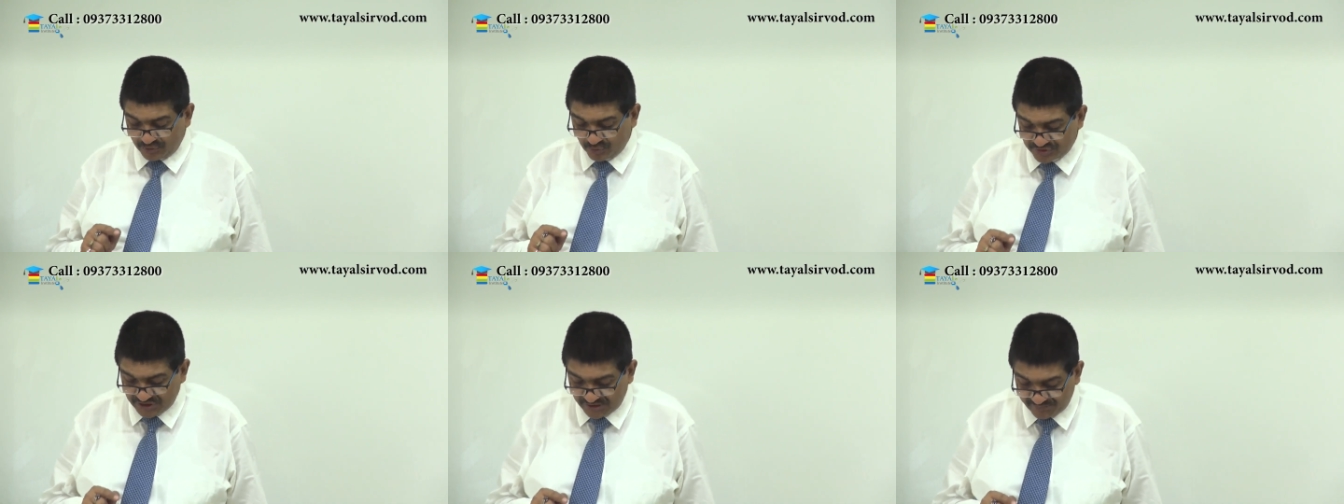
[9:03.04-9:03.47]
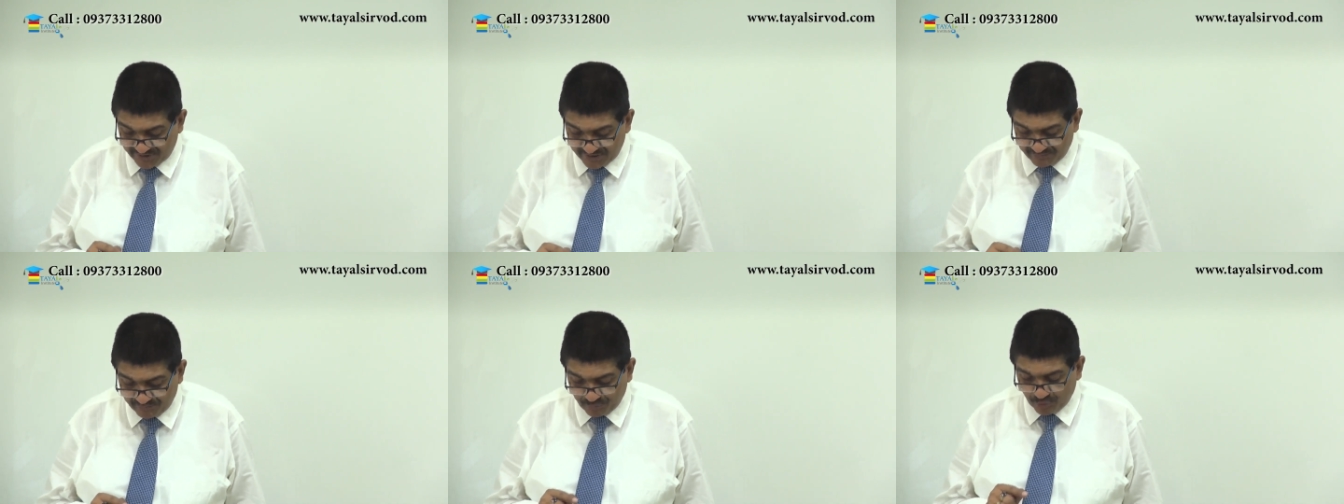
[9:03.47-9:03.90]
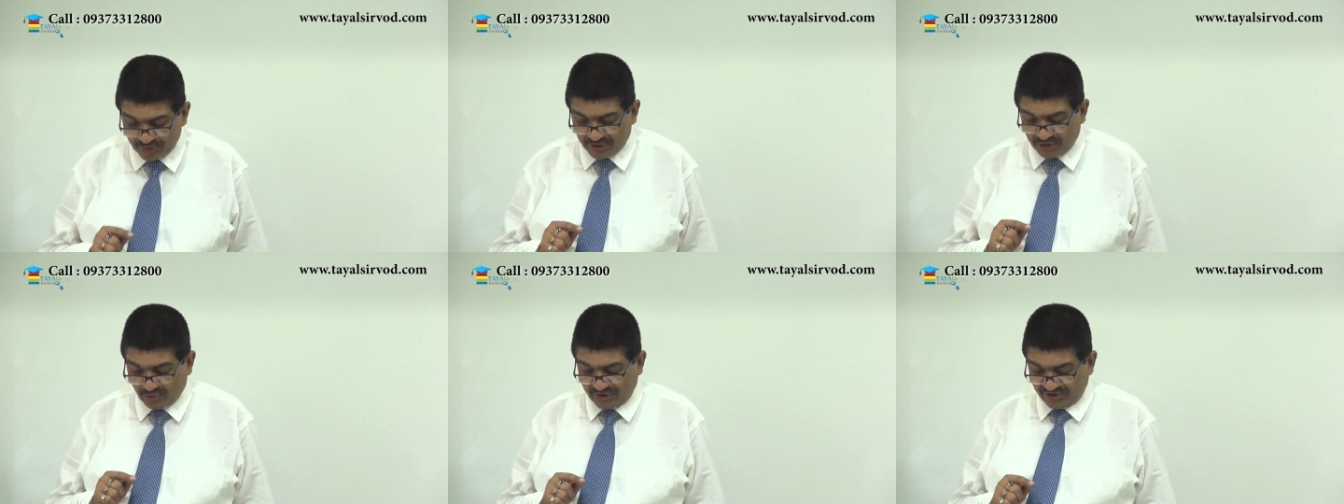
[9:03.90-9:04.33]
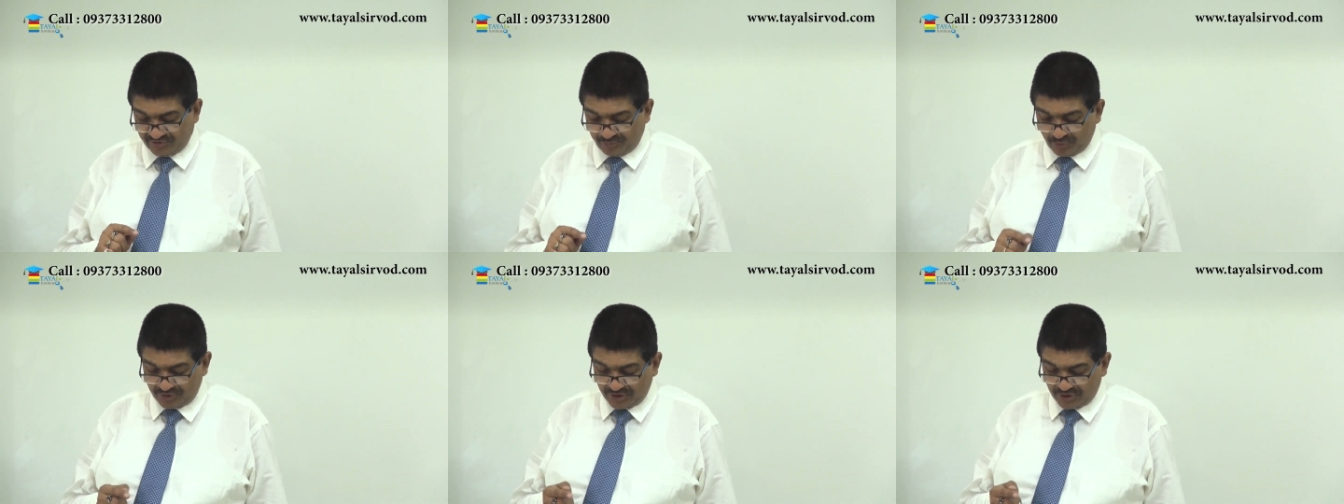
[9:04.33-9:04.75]
the goods are being imported or
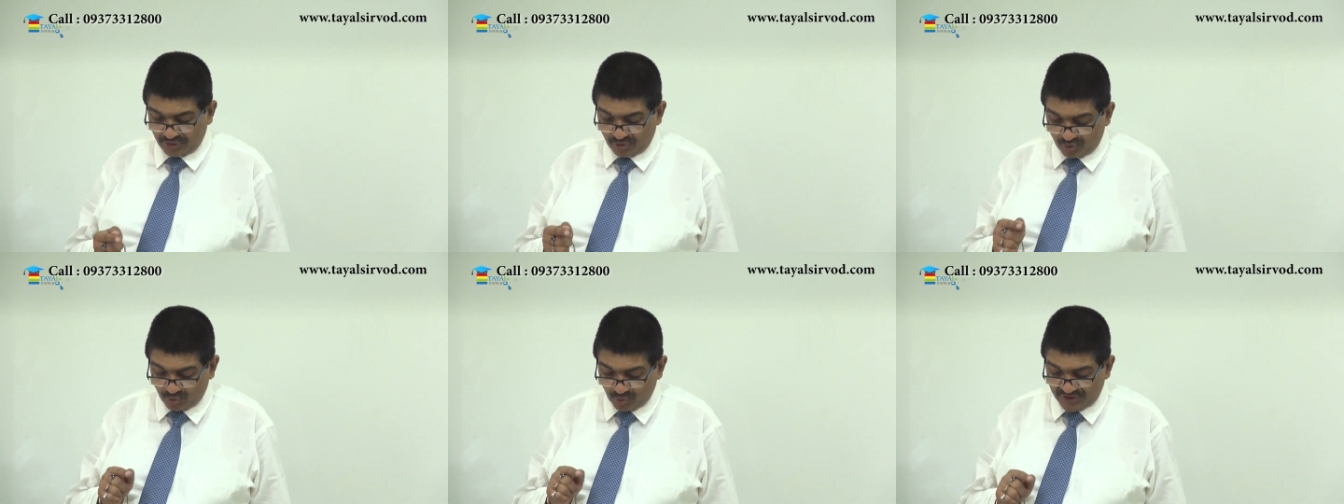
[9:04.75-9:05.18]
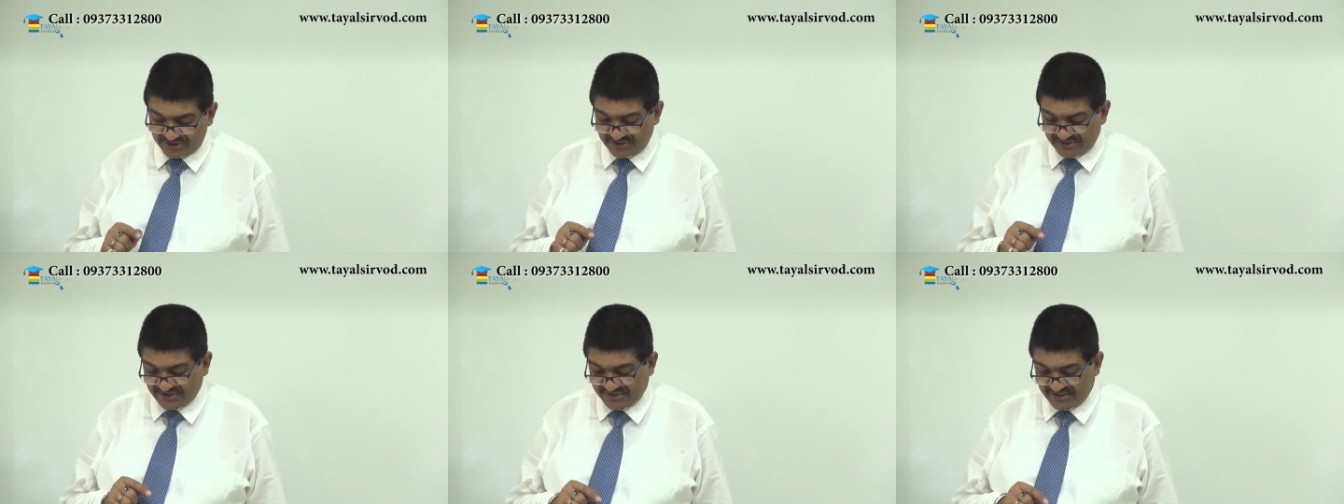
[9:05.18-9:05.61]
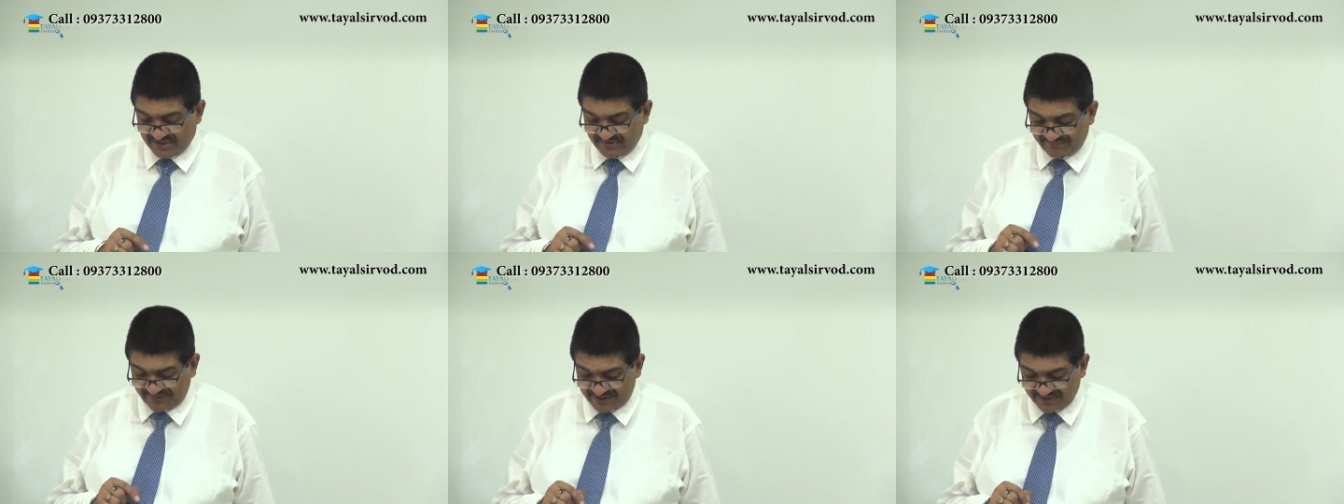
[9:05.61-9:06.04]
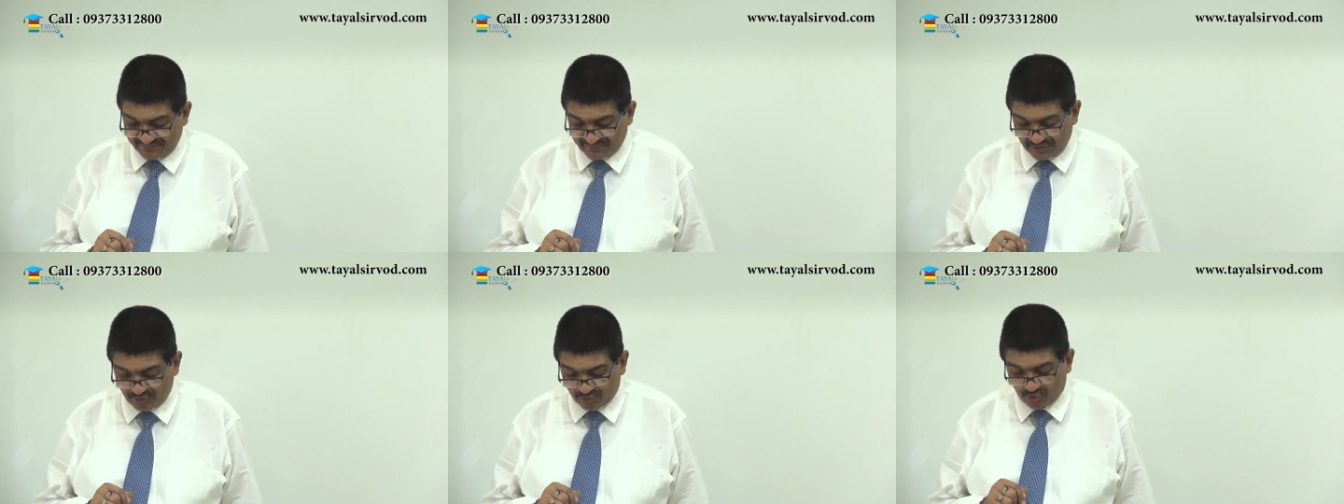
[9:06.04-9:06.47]
exported or who exercises effective
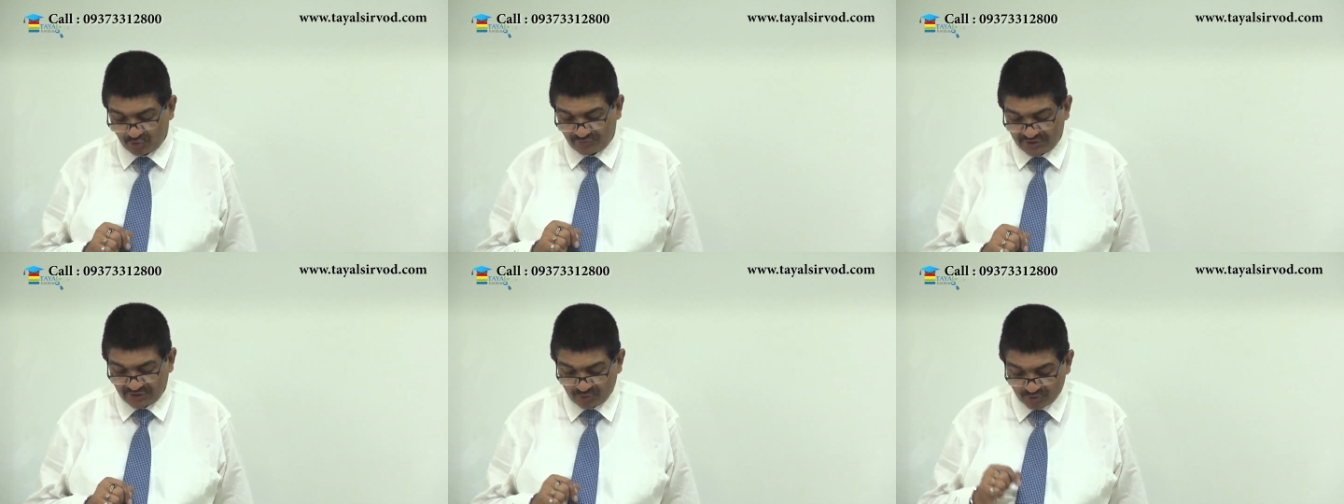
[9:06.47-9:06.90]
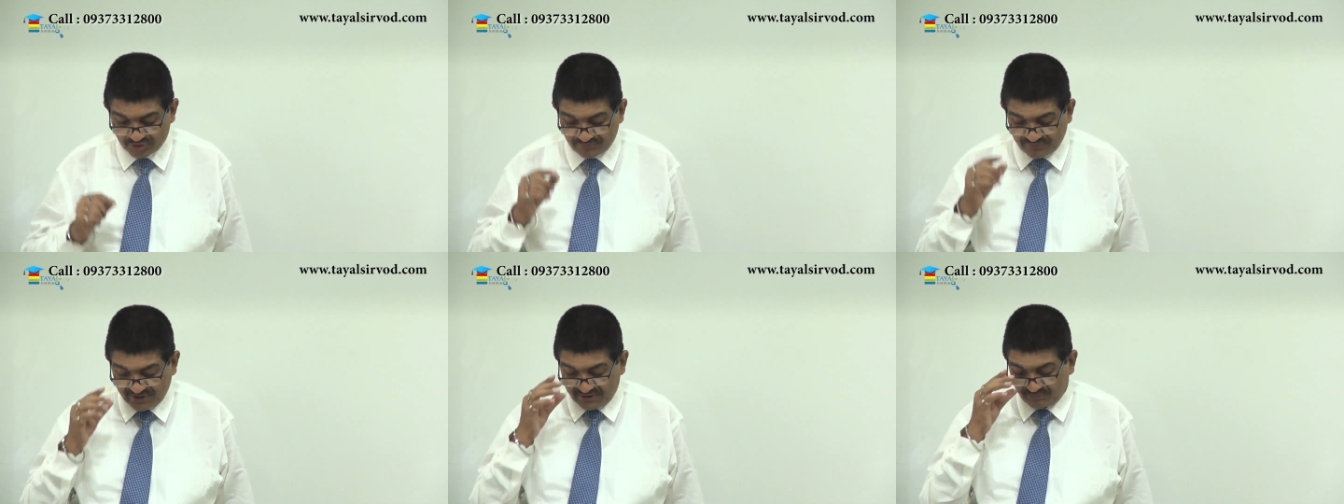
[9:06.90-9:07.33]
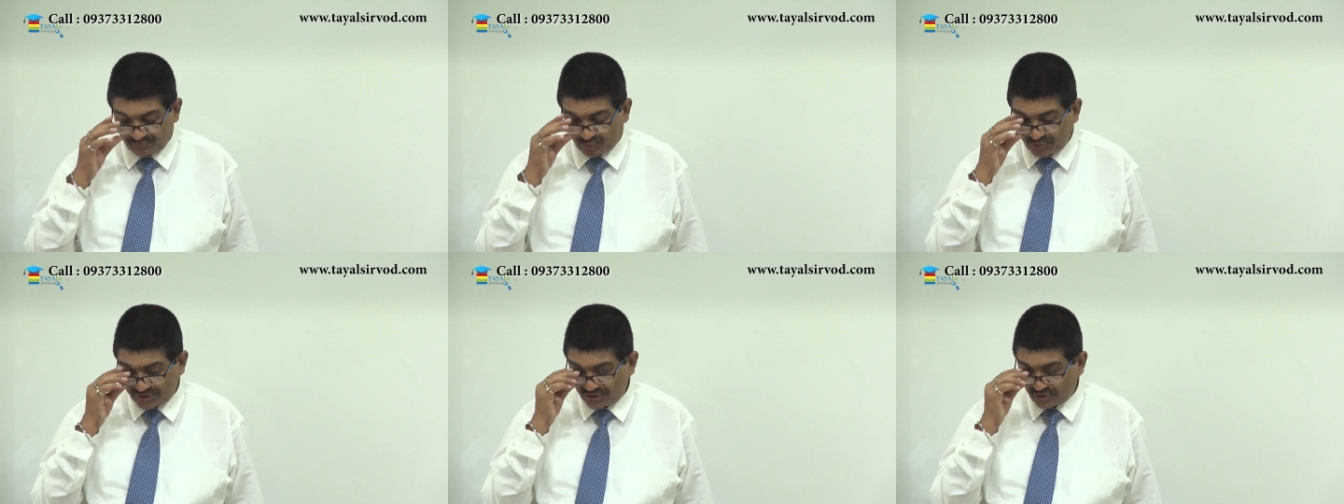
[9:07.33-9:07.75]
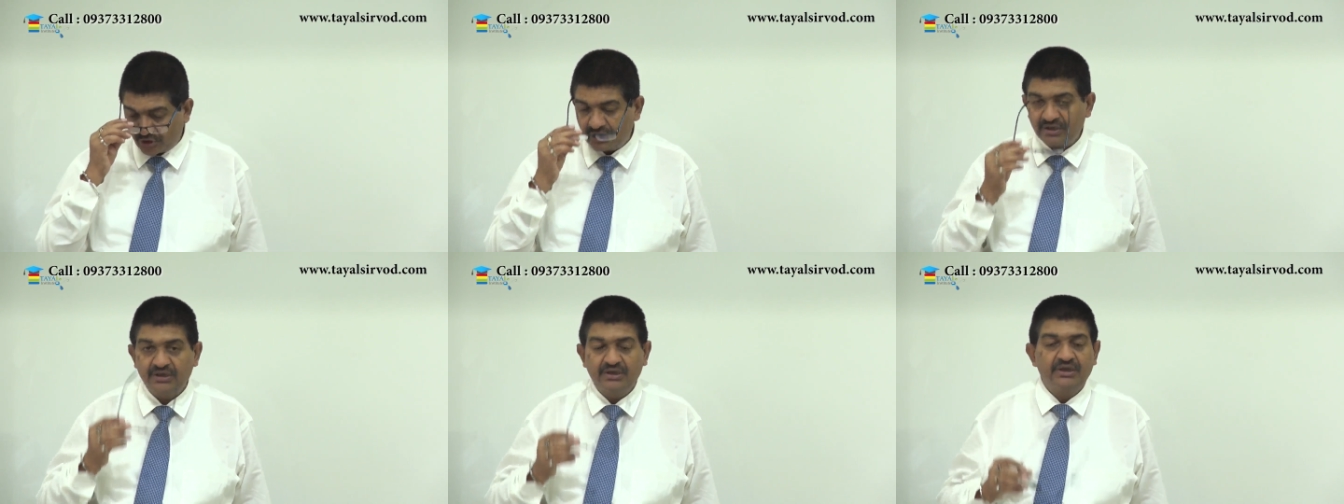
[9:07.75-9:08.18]
control over the goods being imported
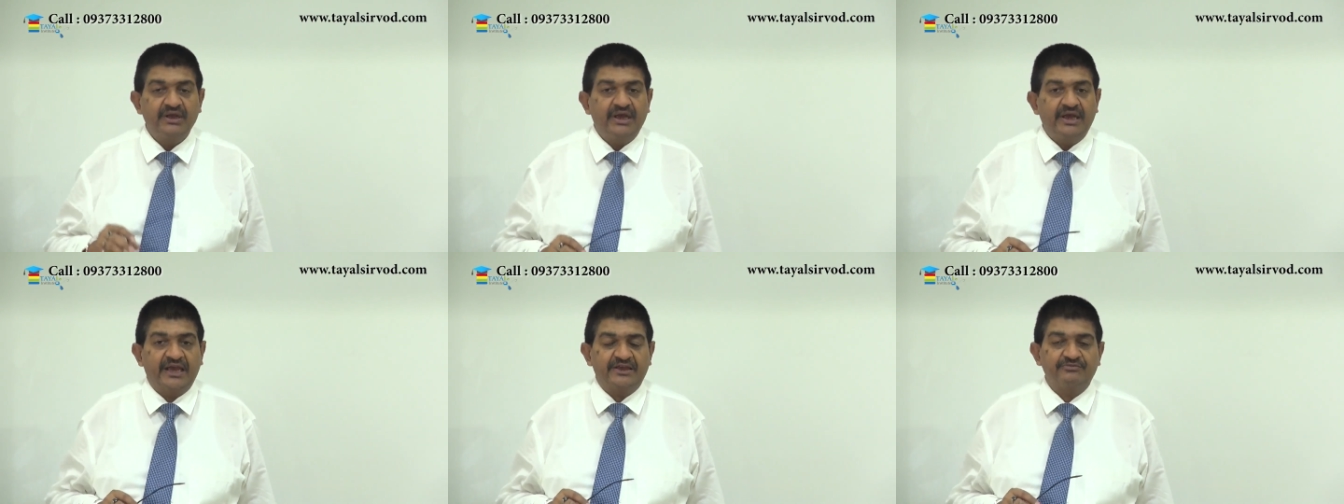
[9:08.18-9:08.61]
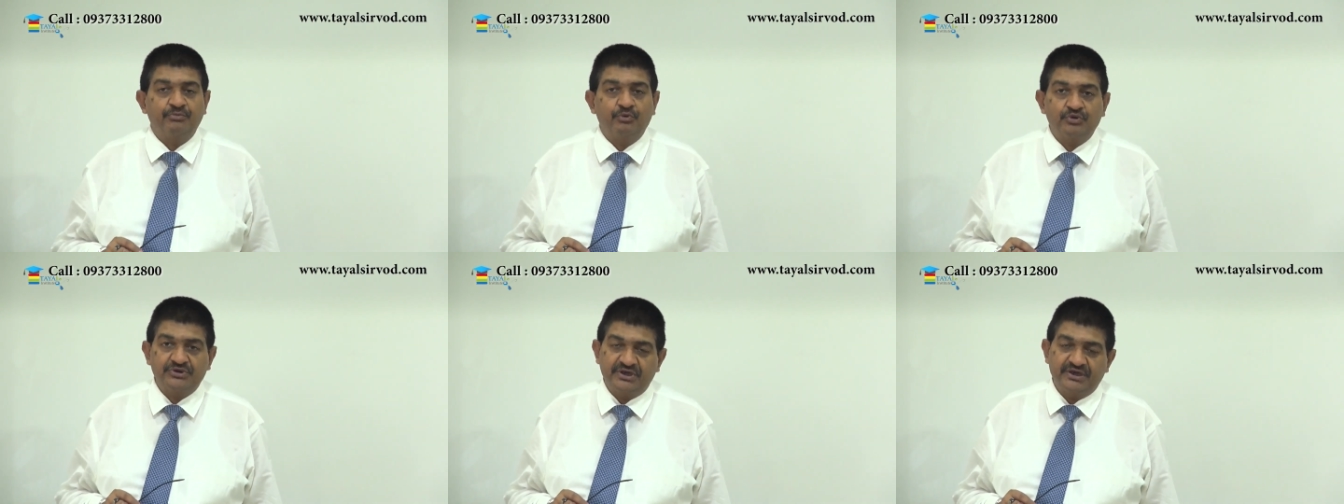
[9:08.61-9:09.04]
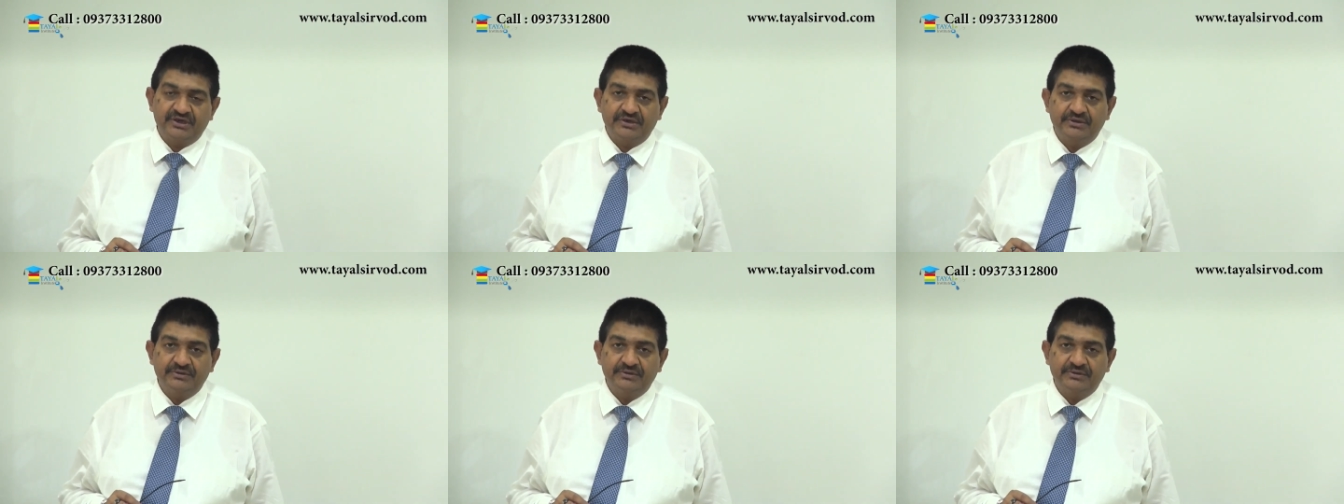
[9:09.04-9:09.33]
or exported.